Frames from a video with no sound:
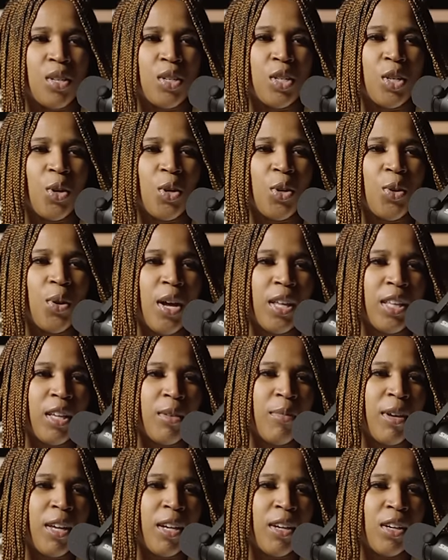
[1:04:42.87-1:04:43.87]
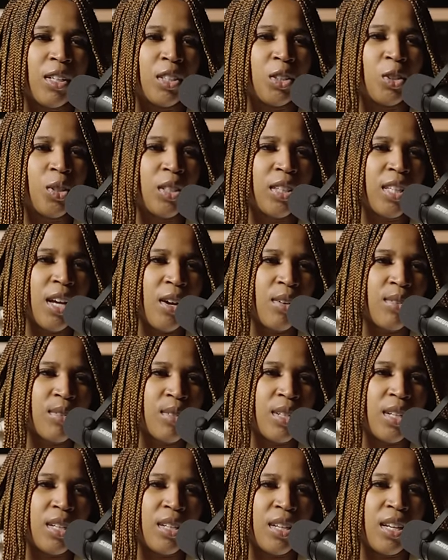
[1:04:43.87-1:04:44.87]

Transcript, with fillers: Show you how they made a hundred thousand